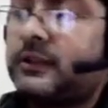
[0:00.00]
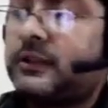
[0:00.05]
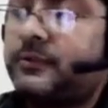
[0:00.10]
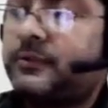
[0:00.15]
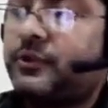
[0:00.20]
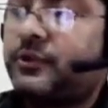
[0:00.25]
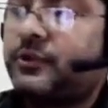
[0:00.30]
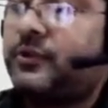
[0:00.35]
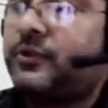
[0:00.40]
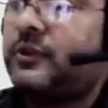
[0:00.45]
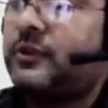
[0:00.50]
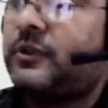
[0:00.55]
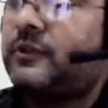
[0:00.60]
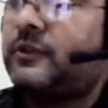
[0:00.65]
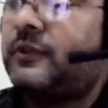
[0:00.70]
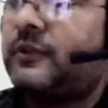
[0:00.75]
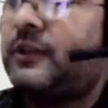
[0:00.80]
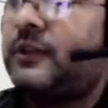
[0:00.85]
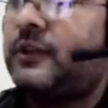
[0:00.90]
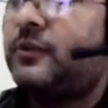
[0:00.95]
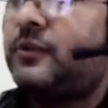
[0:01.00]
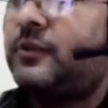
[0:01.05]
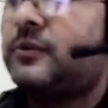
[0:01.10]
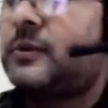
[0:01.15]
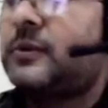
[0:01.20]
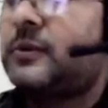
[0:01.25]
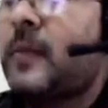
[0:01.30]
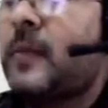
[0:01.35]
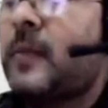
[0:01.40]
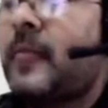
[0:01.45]
substitute the values.
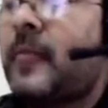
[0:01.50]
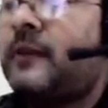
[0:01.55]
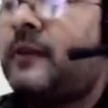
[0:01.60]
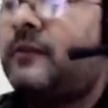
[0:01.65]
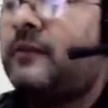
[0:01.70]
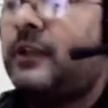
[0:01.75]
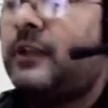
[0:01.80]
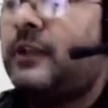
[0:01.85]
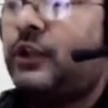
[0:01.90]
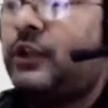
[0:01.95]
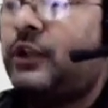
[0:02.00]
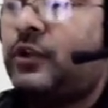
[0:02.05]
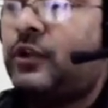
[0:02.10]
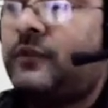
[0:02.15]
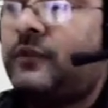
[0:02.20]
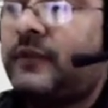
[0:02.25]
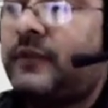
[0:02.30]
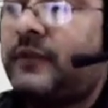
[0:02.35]
Value of